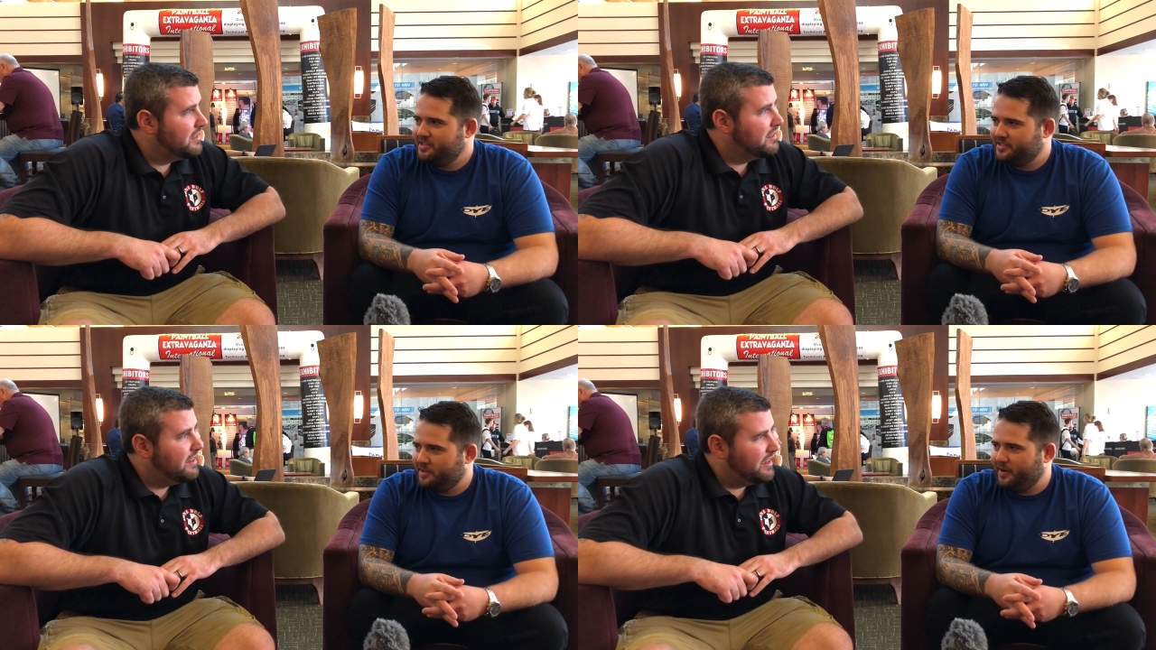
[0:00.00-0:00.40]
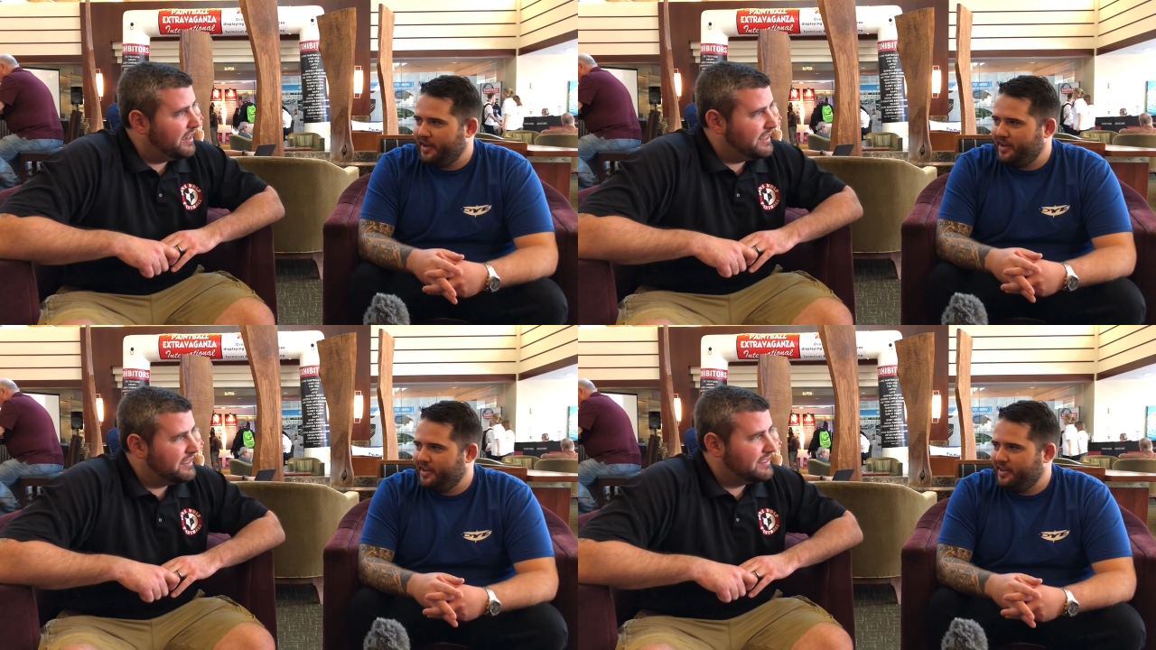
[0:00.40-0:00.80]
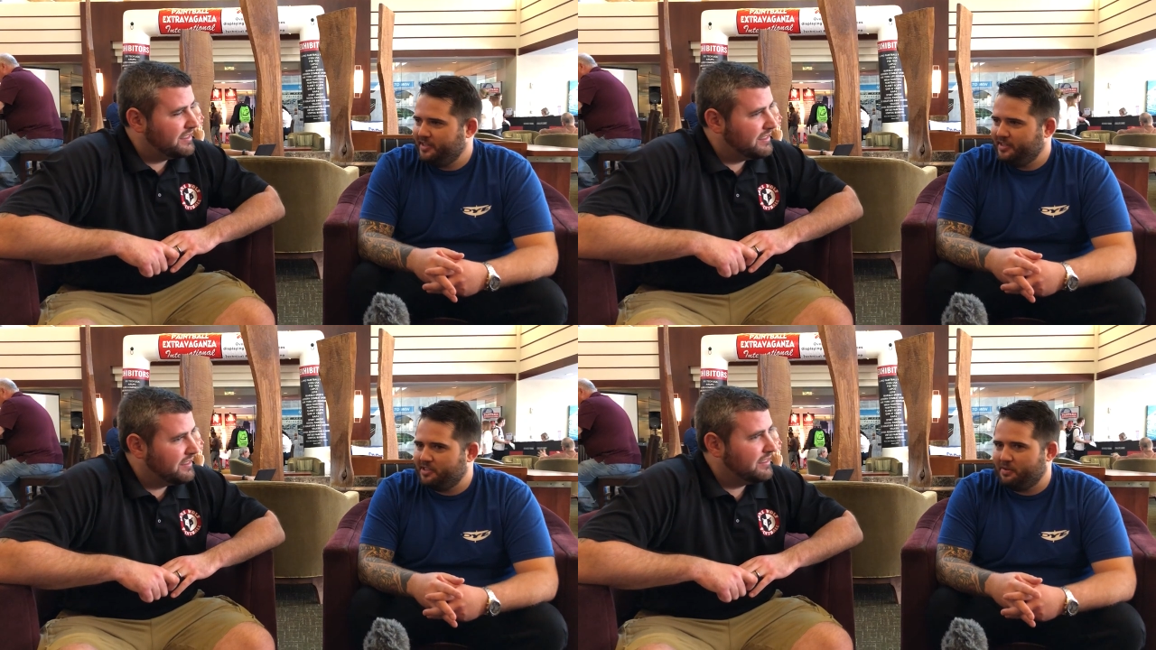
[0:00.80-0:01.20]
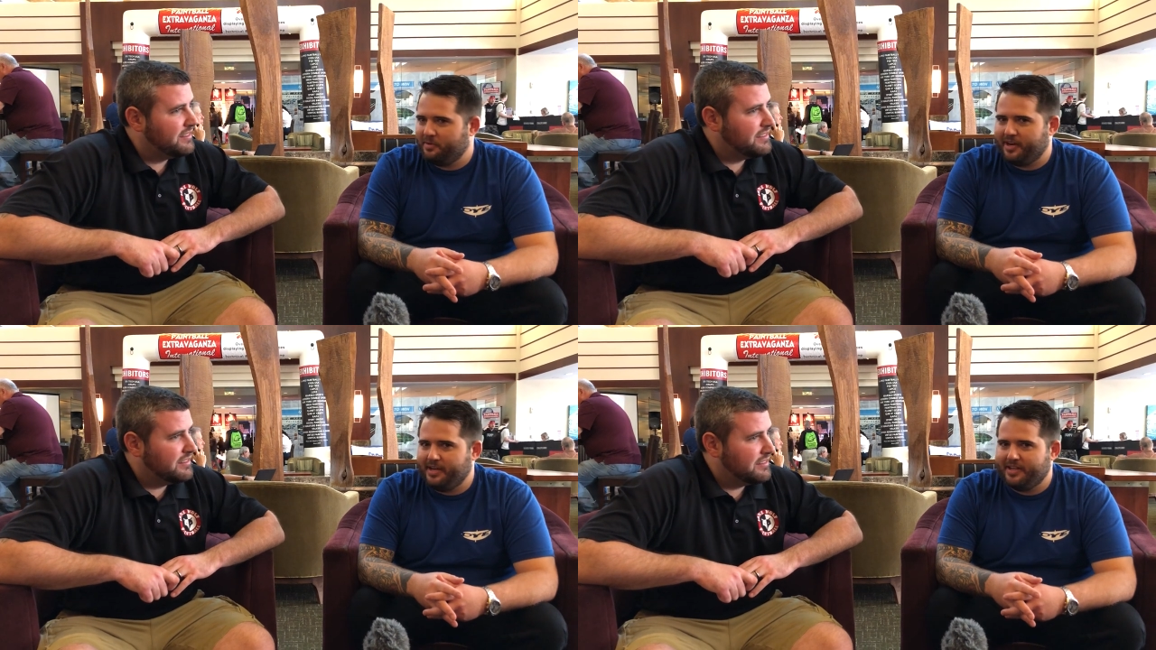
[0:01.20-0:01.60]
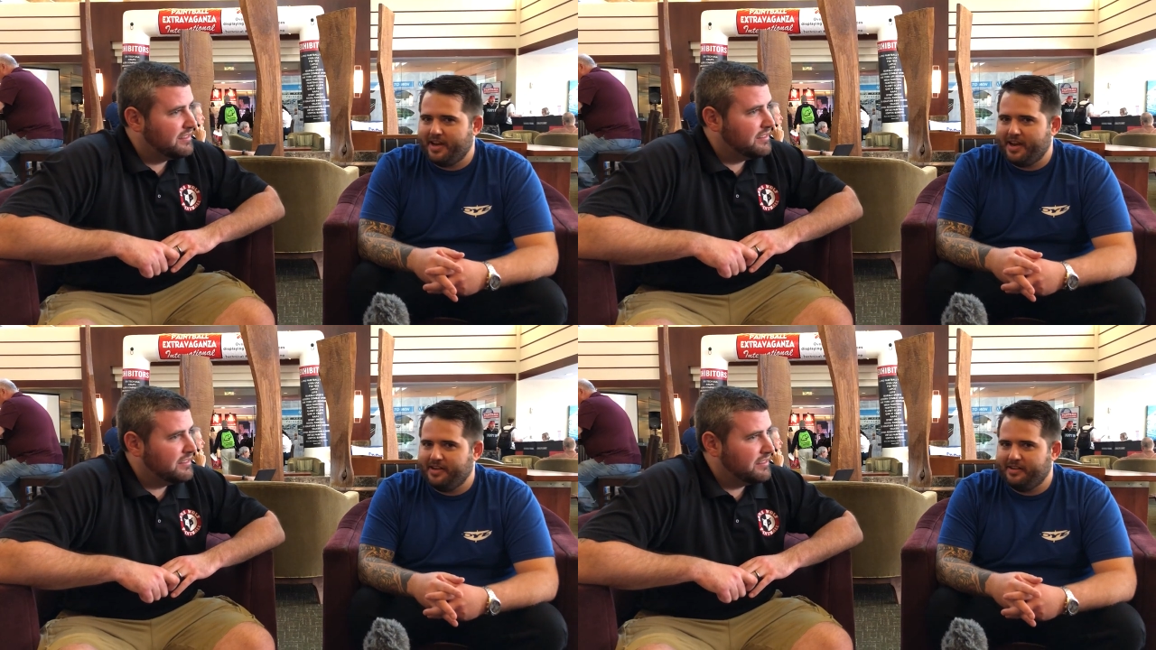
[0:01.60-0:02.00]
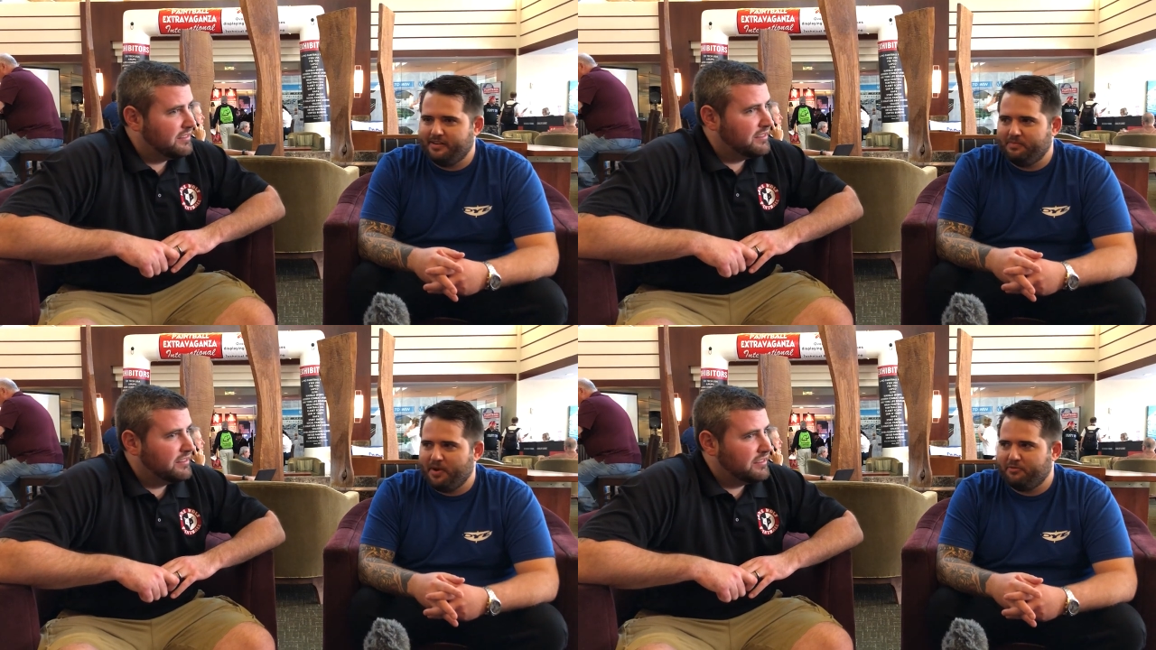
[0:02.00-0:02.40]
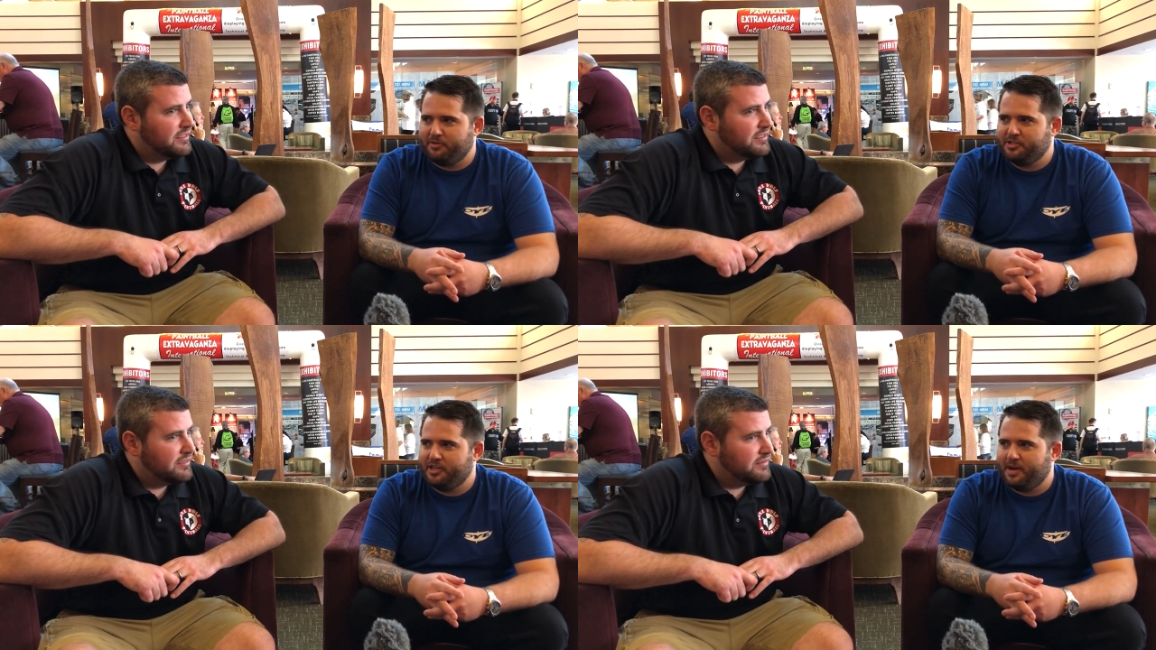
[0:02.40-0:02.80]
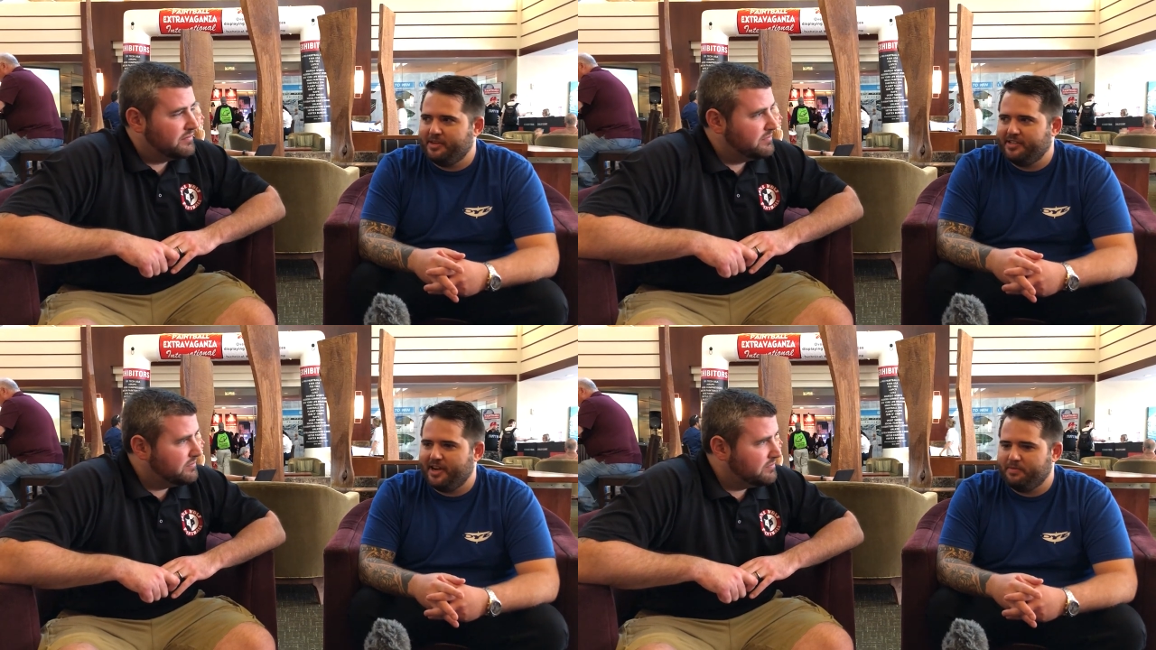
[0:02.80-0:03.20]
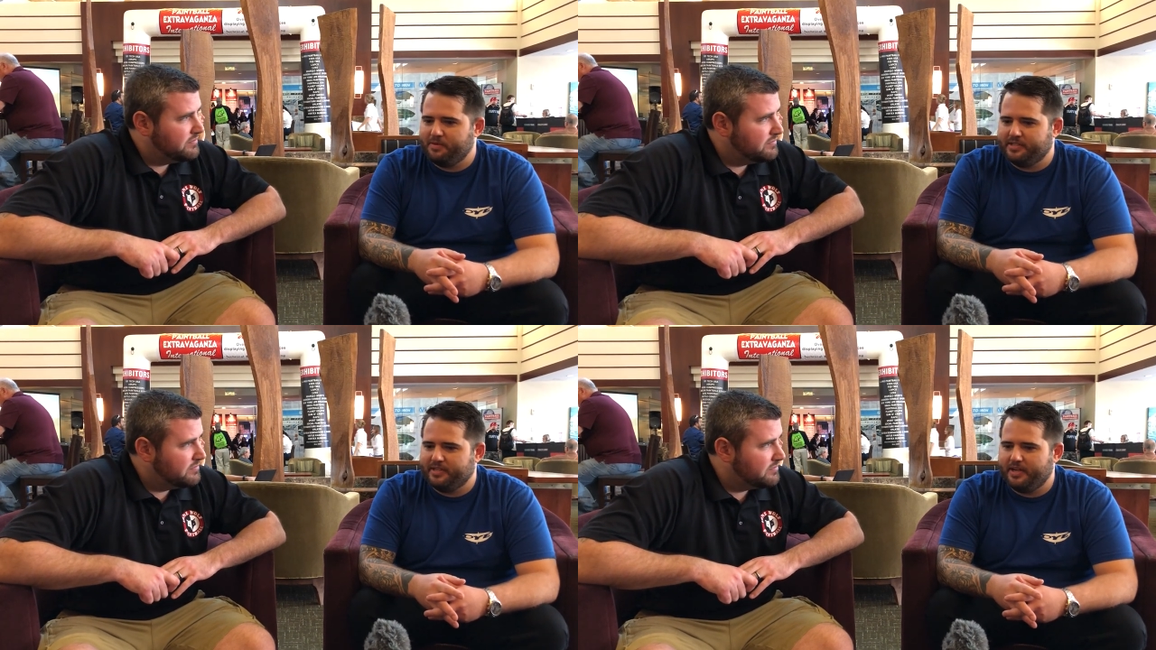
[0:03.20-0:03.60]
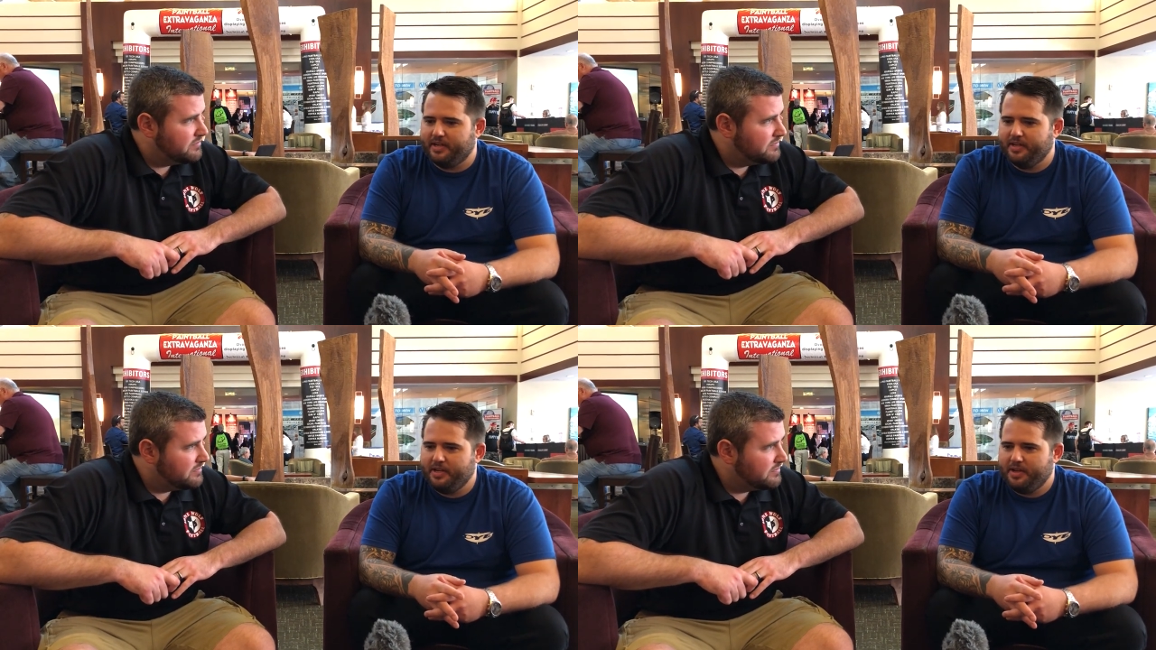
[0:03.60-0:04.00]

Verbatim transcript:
Speaker 1: So nice. I uh, started working at Dye, and my first job at Dye was uh,